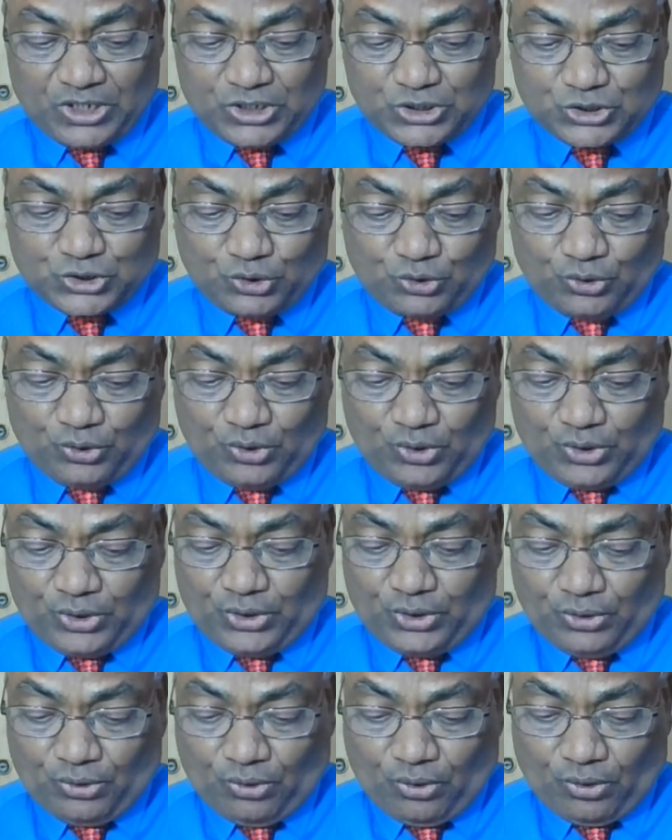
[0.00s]
So,
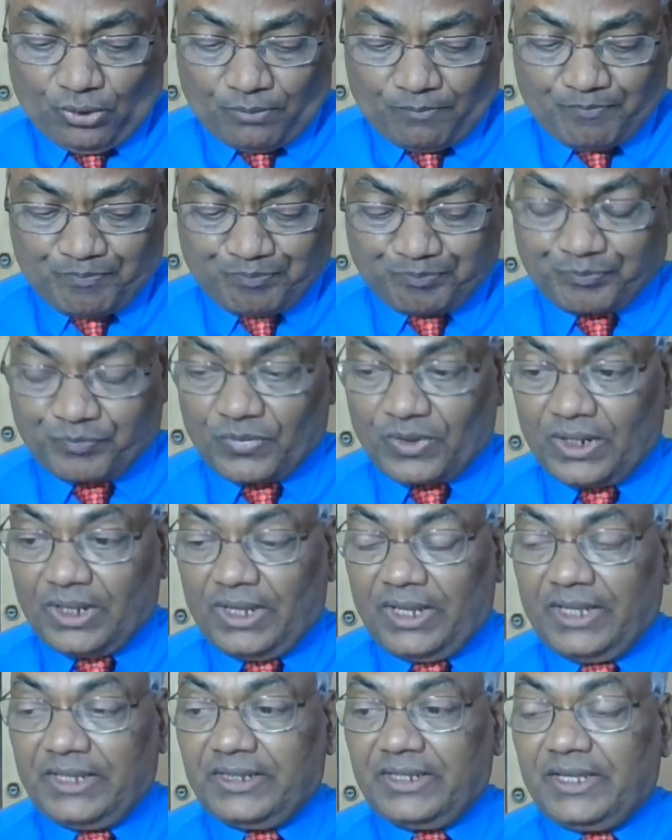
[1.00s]

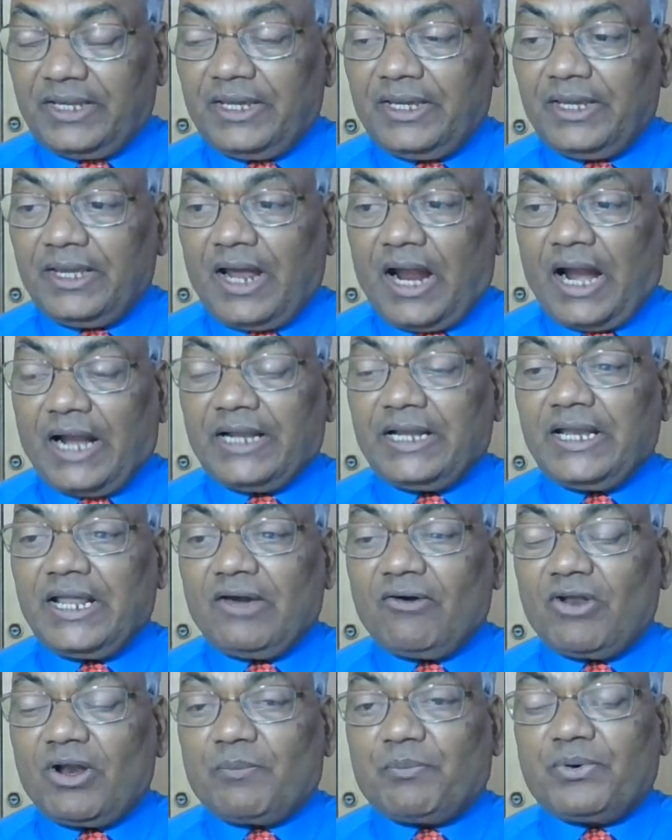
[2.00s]
in the
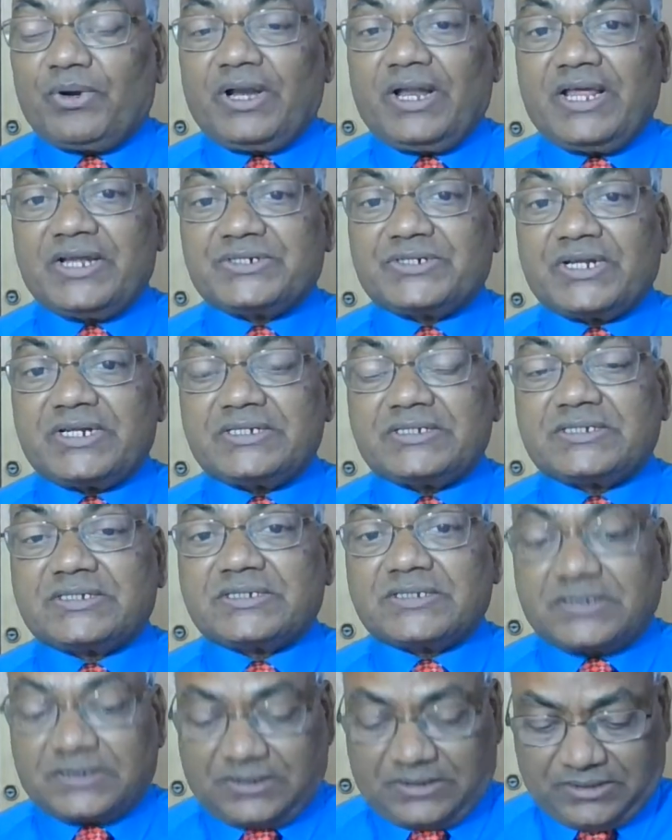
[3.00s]
undeveloped
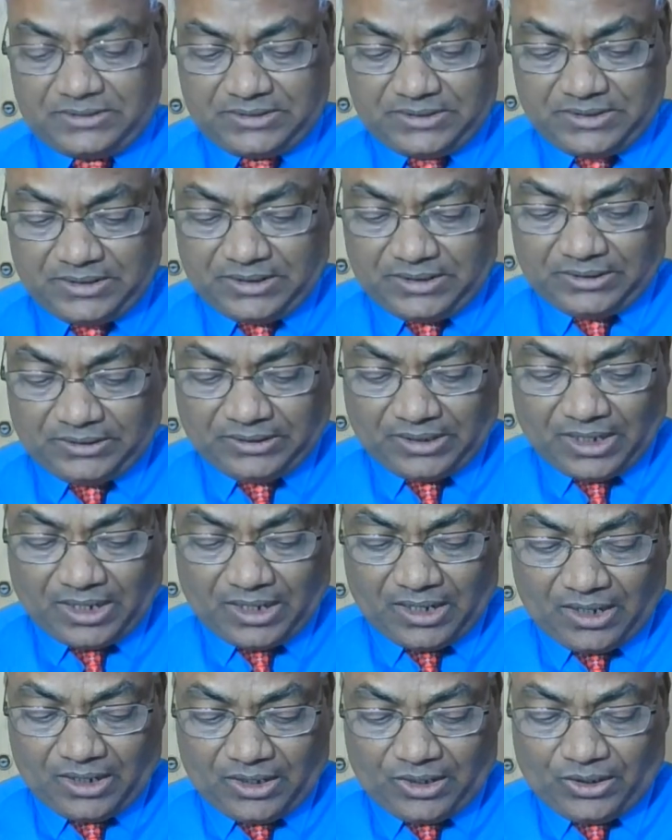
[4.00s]
nations,
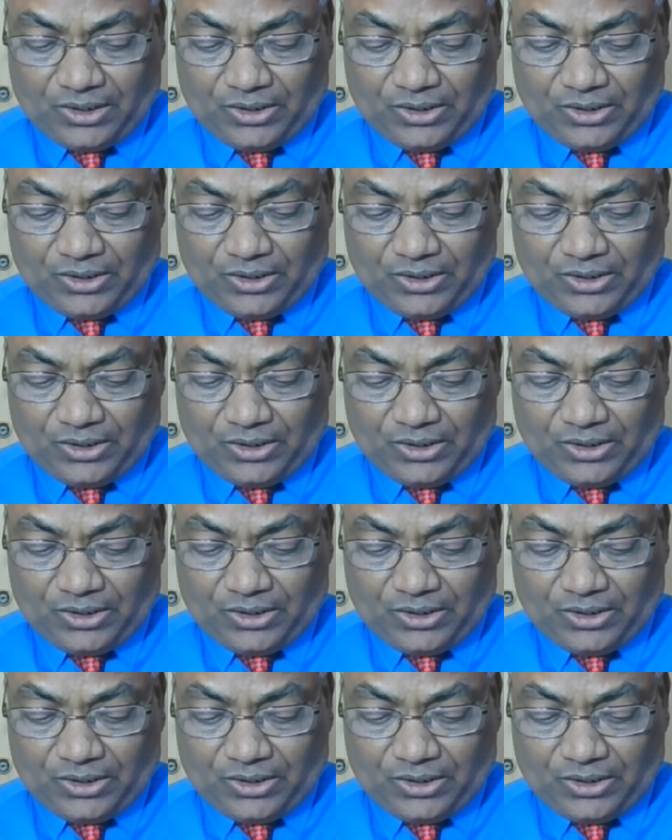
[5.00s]
the